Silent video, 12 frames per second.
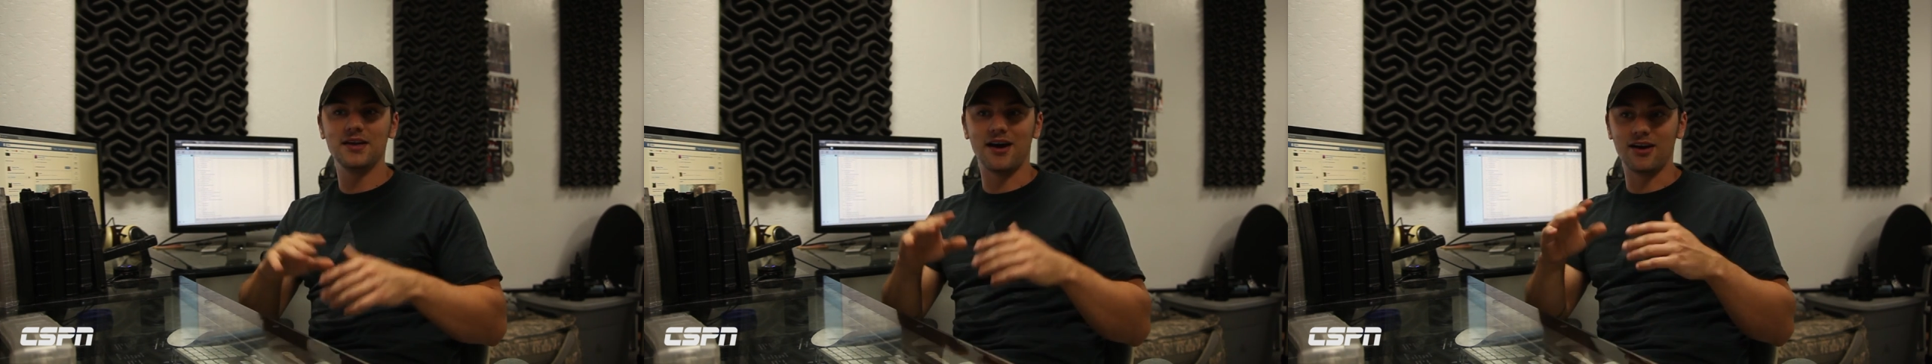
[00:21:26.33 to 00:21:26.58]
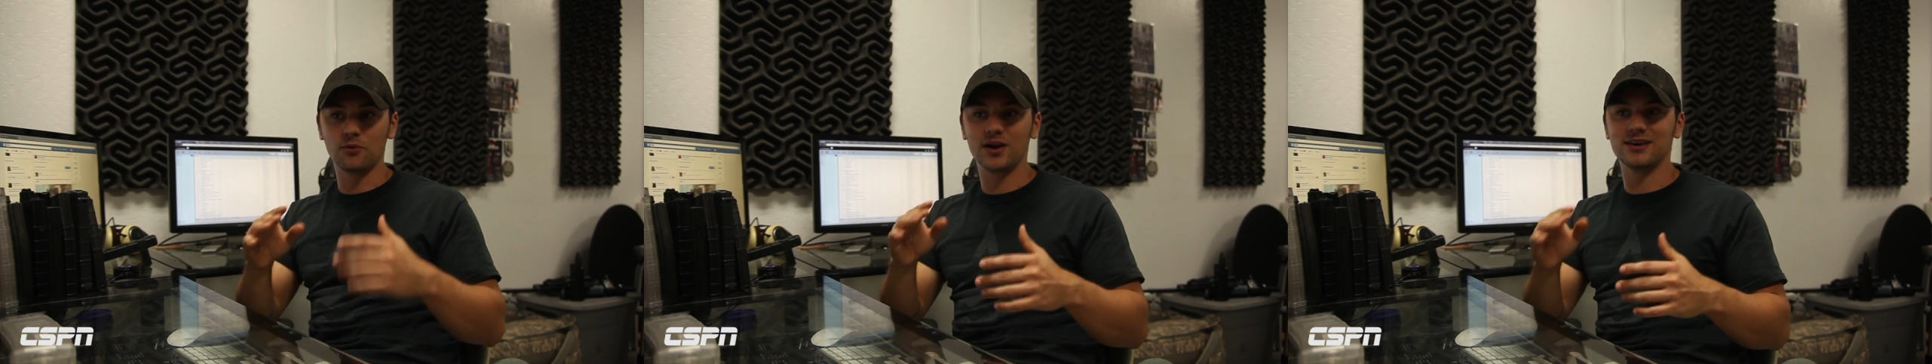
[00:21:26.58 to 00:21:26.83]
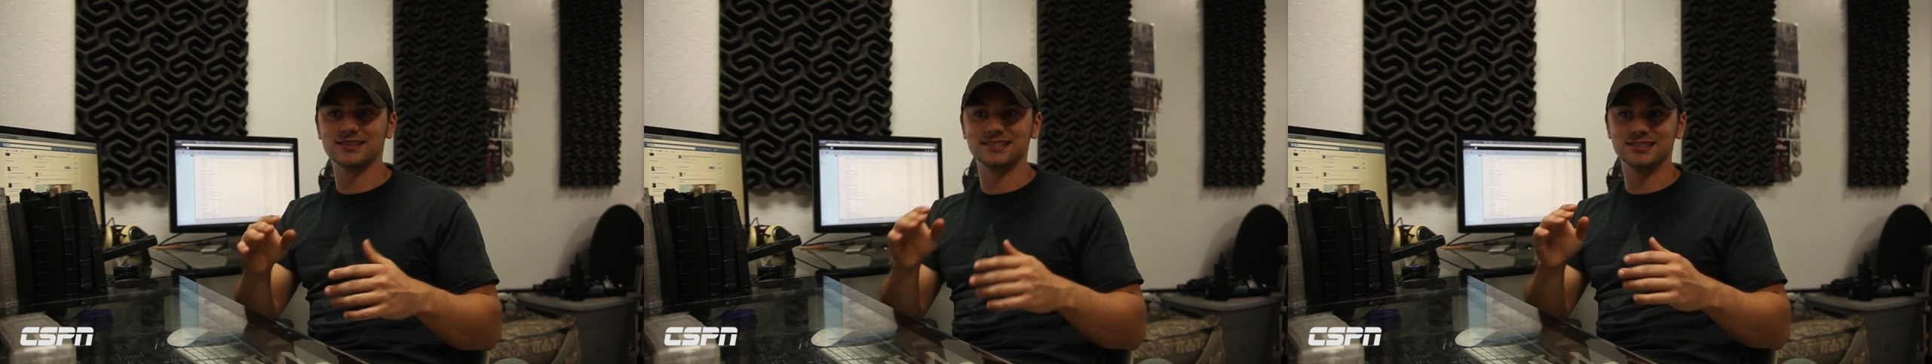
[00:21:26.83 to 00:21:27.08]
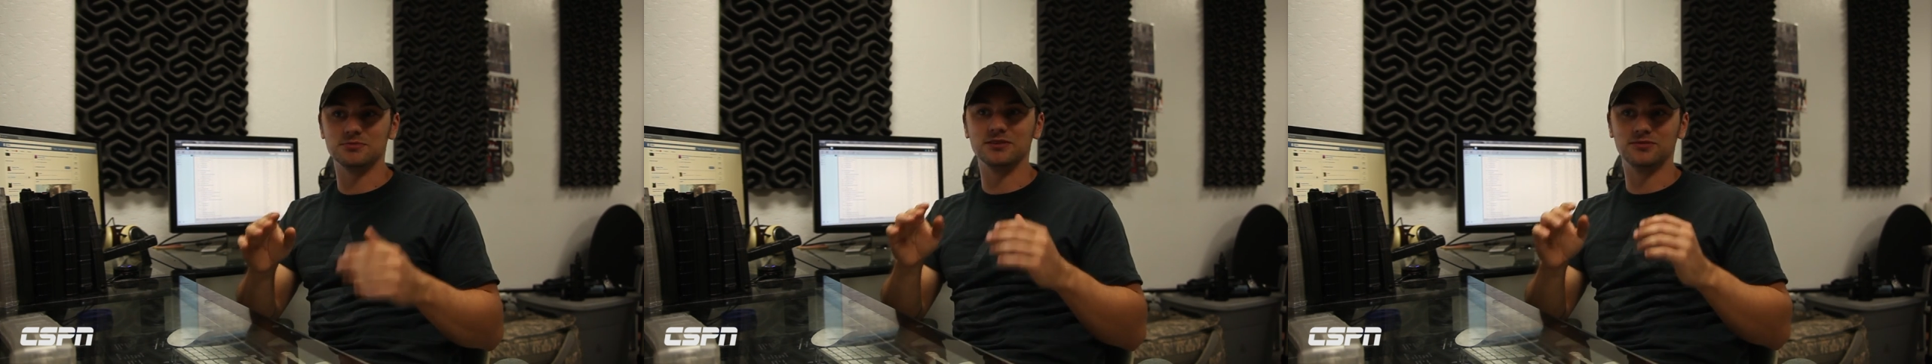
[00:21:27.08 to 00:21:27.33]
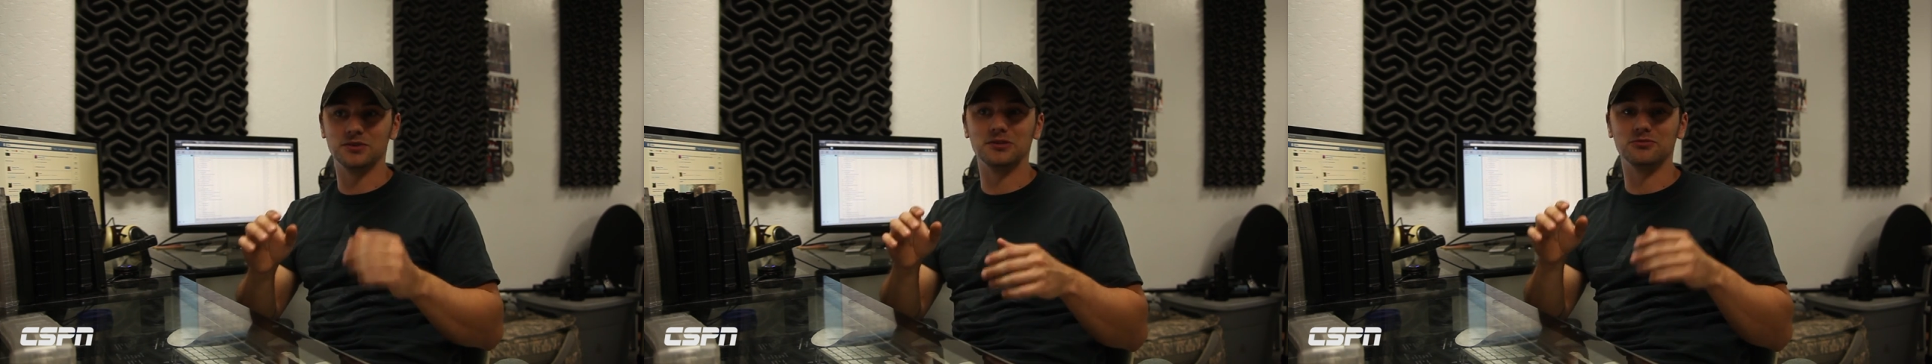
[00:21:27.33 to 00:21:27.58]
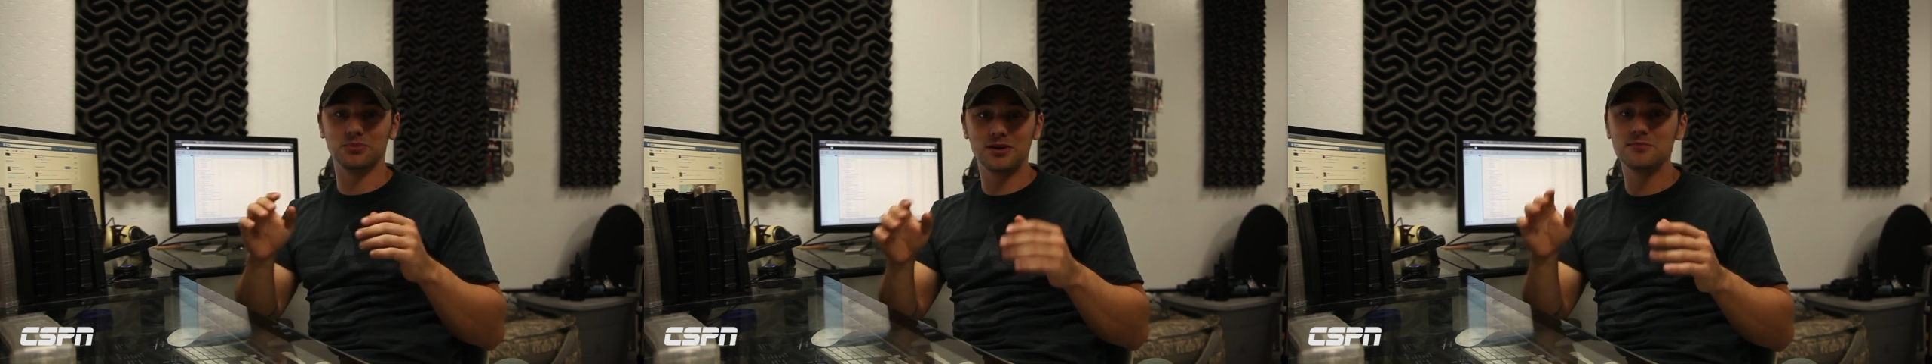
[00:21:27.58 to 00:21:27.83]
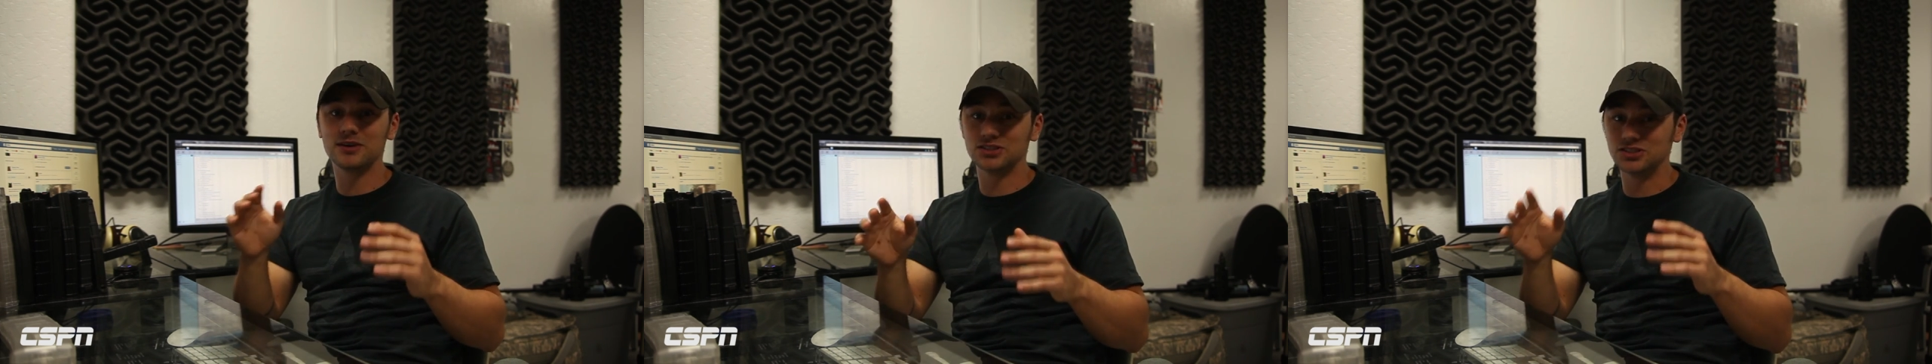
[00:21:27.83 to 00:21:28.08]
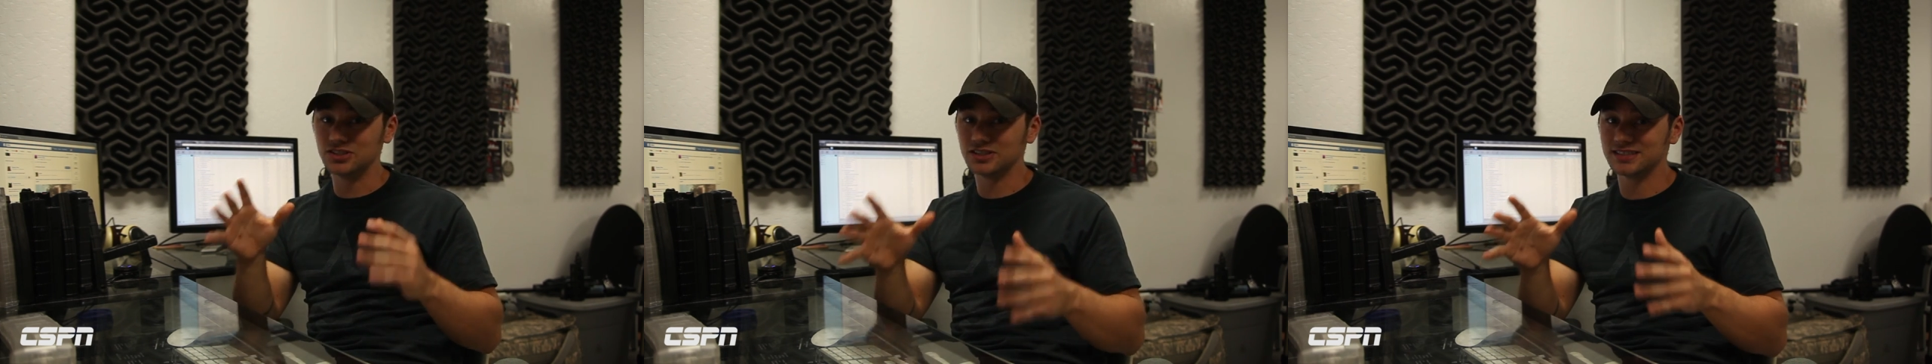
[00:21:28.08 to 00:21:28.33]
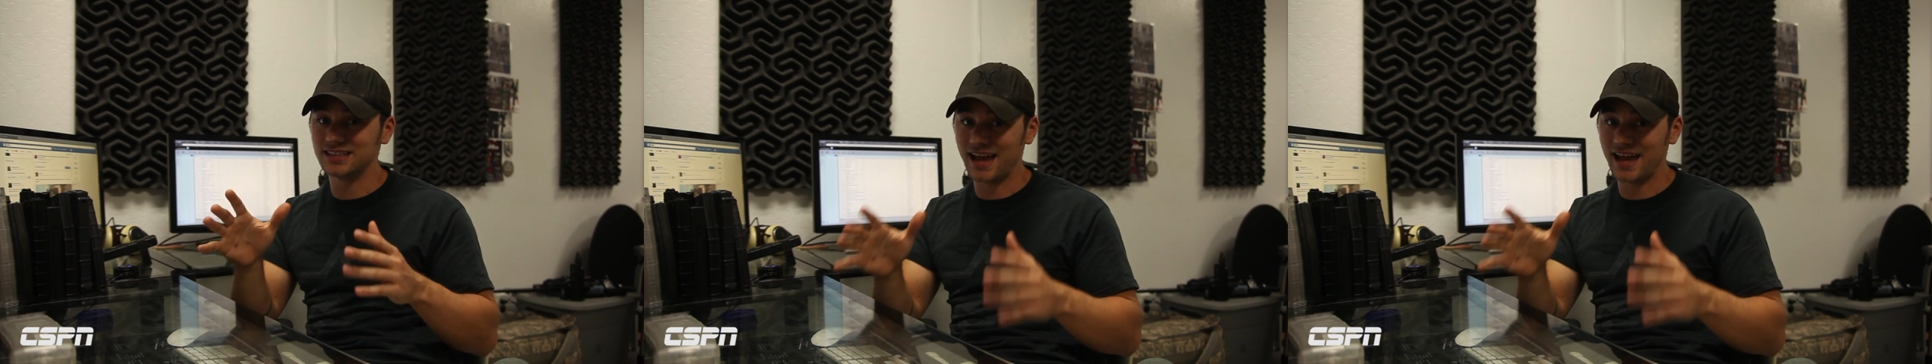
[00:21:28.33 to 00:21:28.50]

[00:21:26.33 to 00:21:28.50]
Our warehouse needs to be full of pretty much just